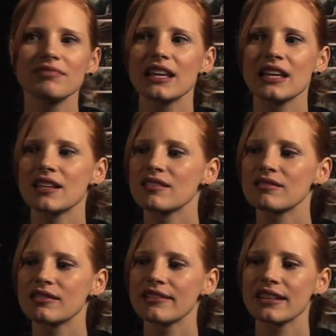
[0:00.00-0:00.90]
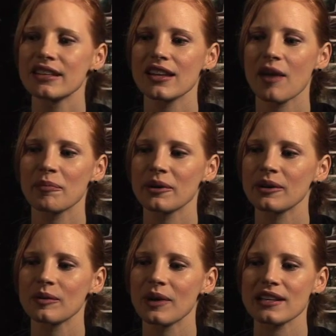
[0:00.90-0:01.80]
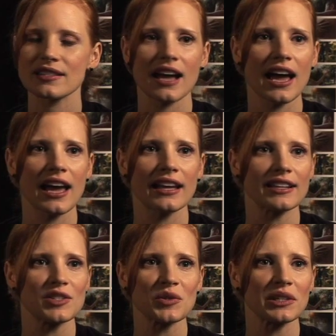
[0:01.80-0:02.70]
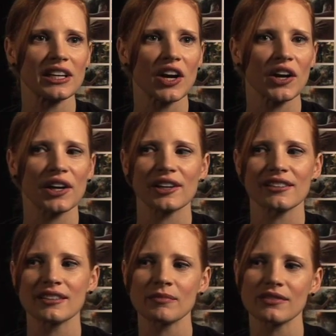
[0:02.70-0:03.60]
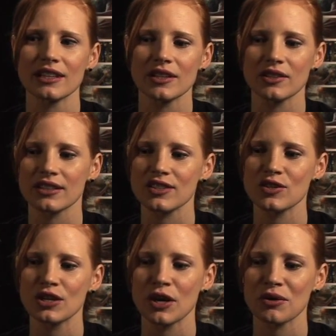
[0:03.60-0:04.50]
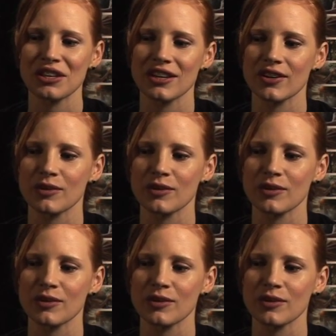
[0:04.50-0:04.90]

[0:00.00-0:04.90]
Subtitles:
living in the Upper West Side at Juilliard, in a little studio theater,